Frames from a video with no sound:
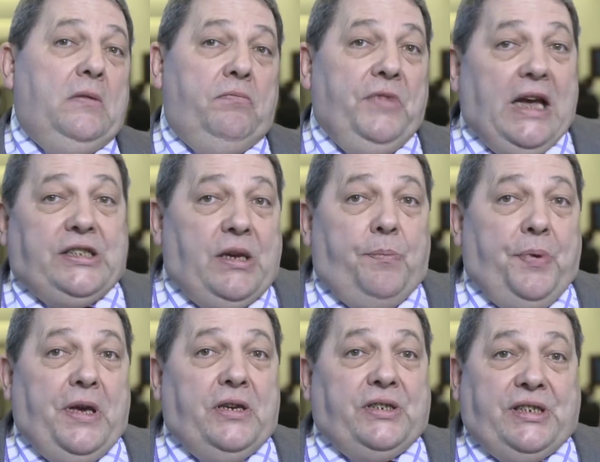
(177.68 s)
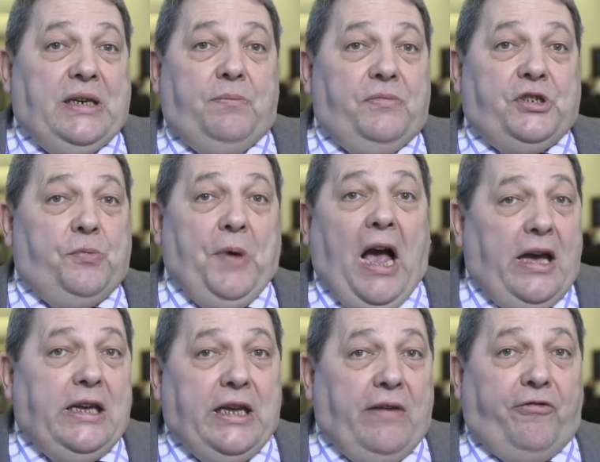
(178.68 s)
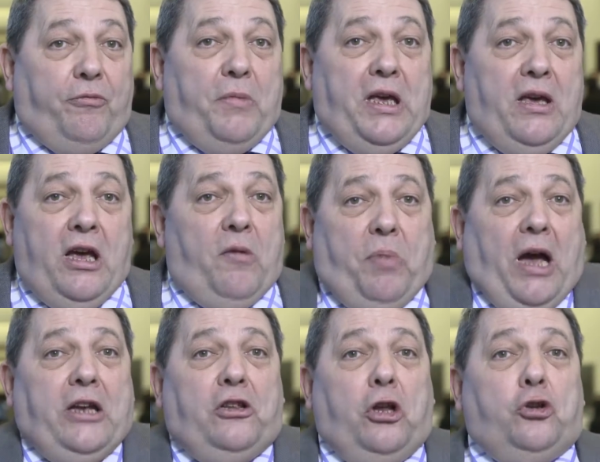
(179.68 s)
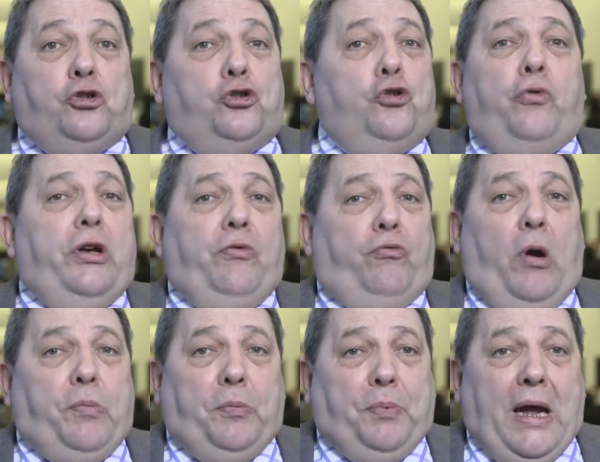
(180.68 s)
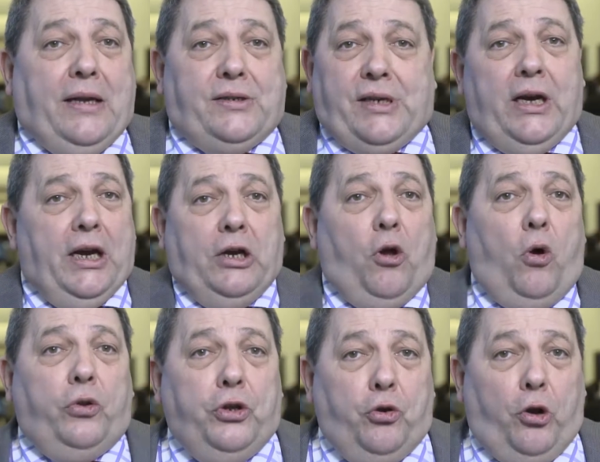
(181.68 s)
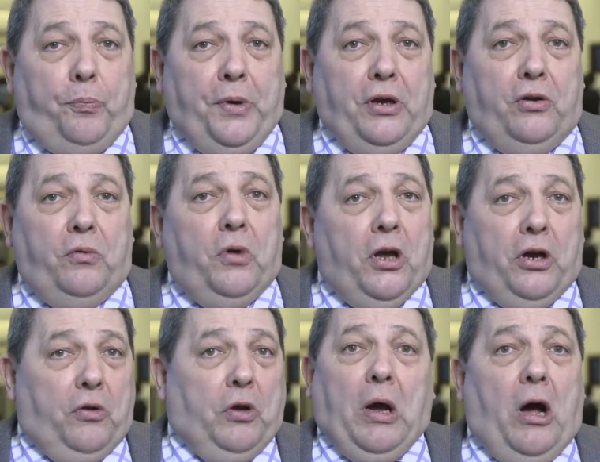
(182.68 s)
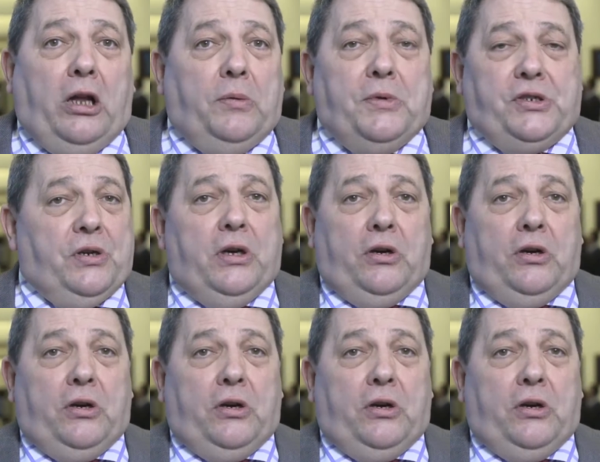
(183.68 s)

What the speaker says: The SNP seems to be hiding from me behind luxuriant rubber plants in all the European Parliament's